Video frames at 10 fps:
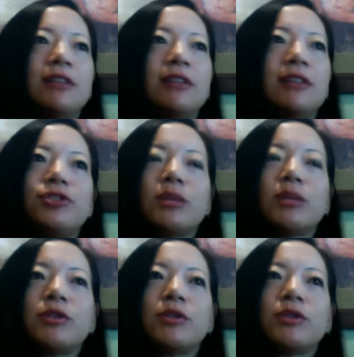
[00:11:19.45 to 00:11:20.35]
She was
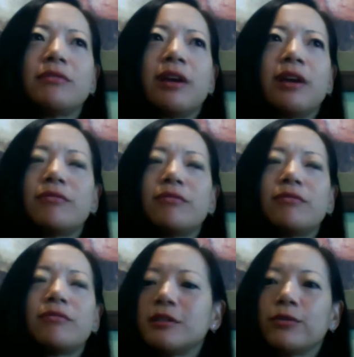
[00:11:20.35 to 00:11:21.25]
able to do it like
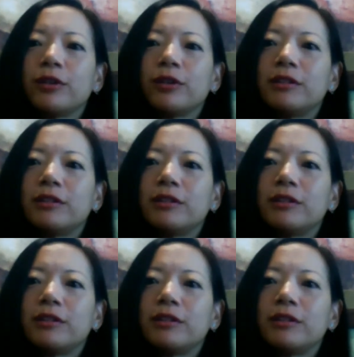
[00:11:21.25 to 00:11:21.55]
just over